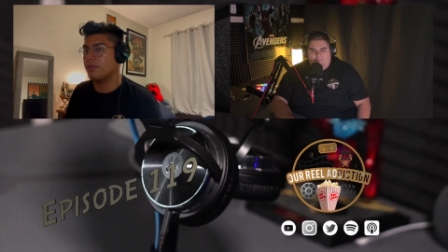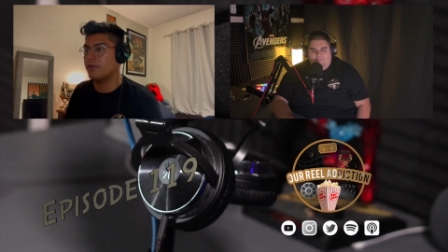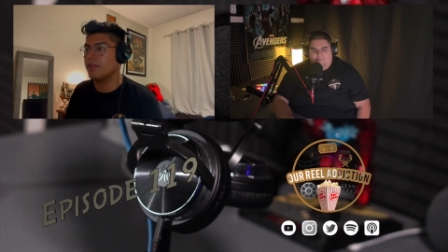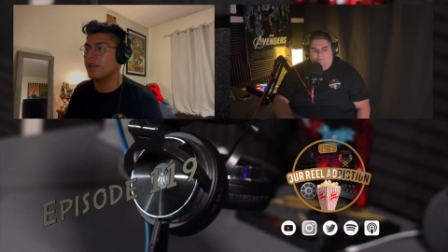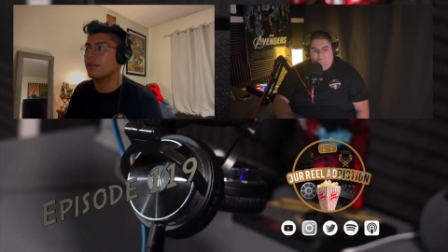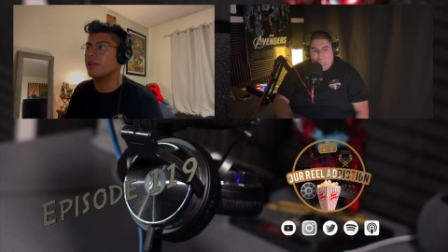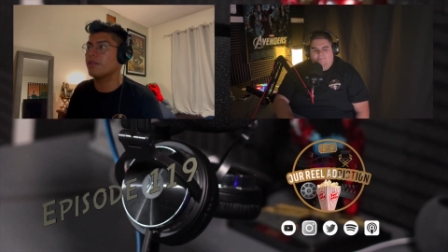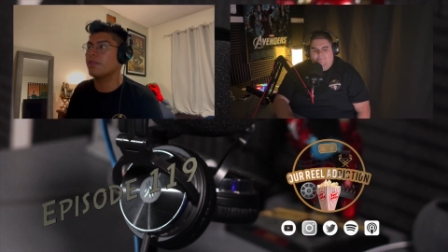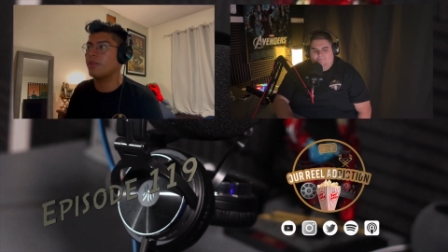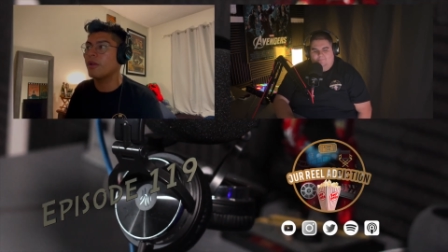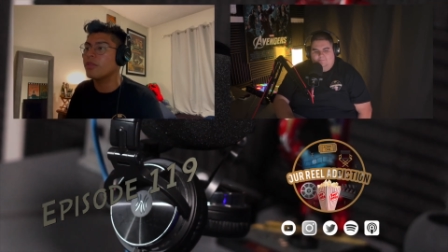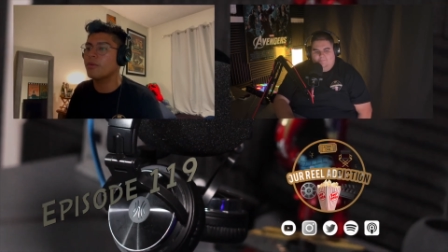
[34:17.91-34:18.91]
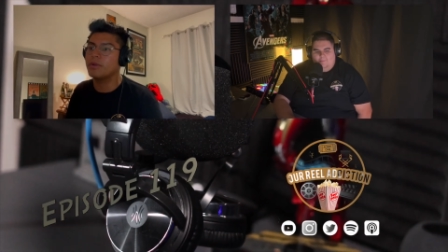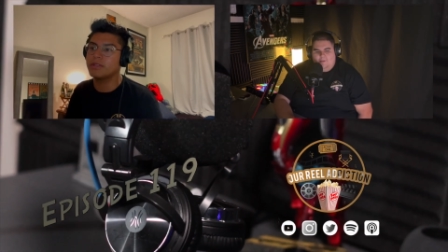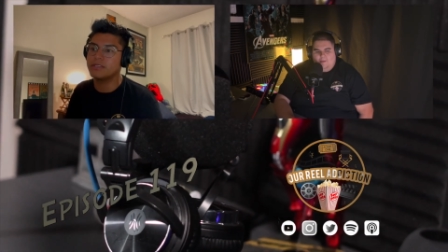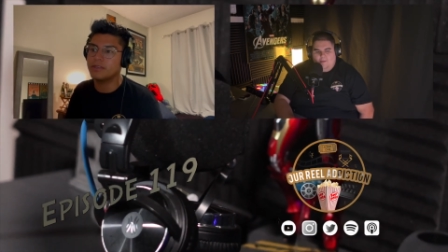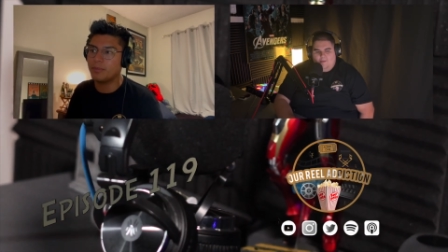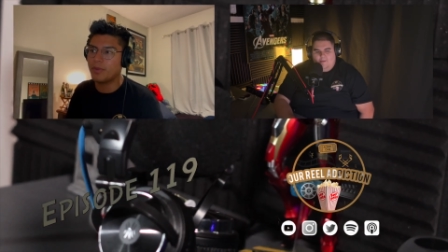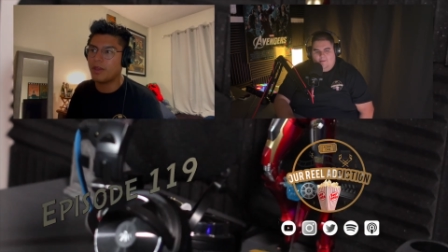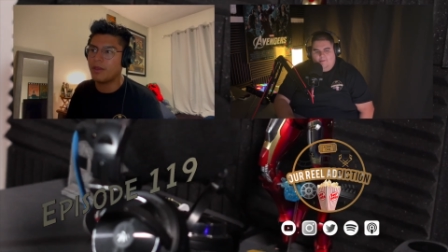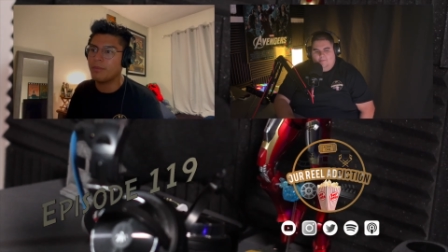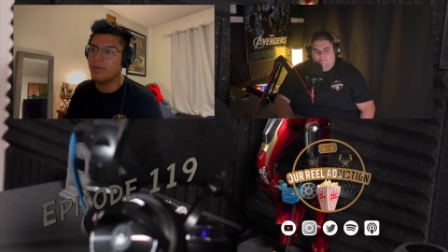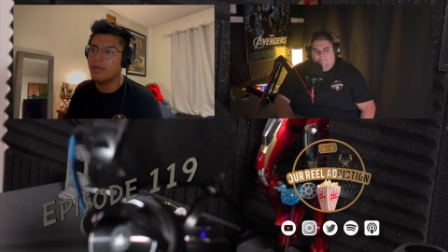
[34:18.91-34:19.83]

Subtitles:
They're like, they're the ones to blame.